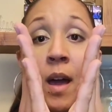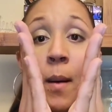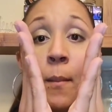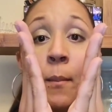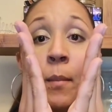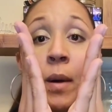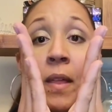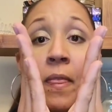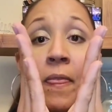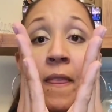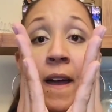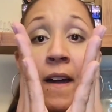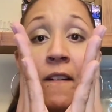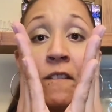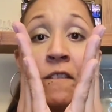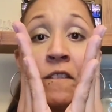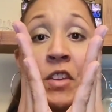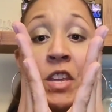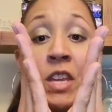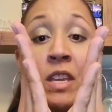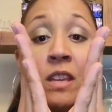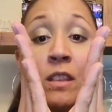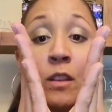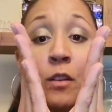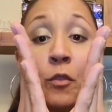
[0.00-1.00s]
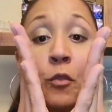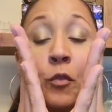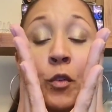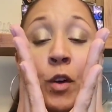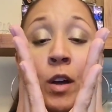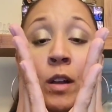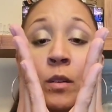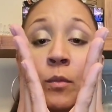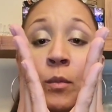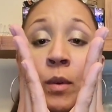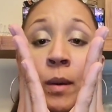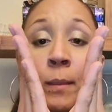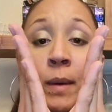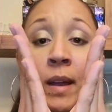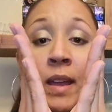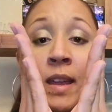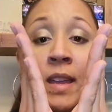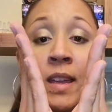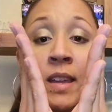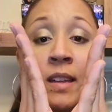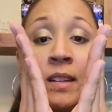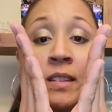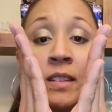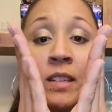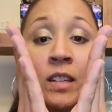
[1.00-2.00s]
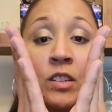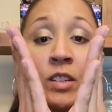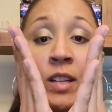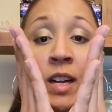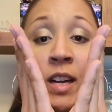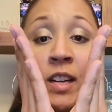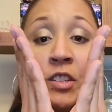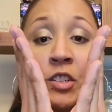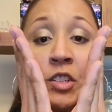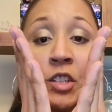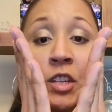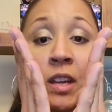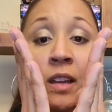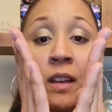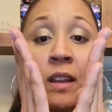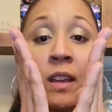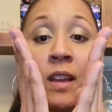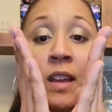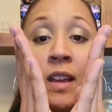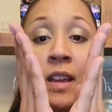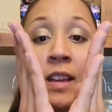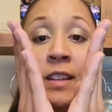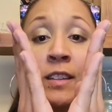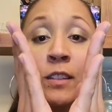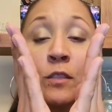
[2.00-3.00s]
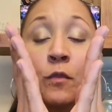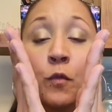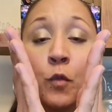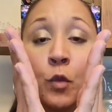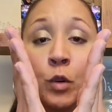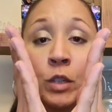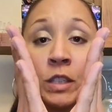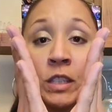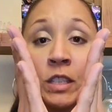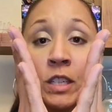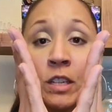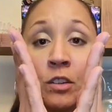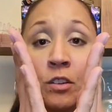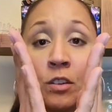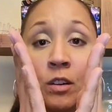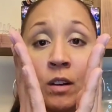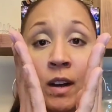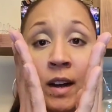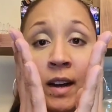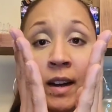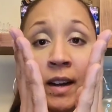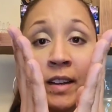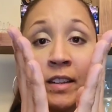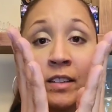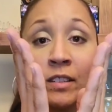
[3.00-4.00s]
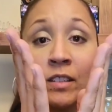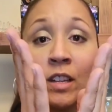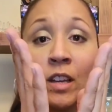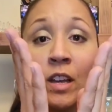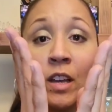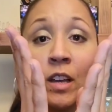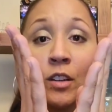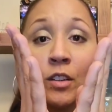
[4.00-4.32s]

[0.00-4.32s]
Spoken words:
But that V in the front where my hands are touching is forcing your eyes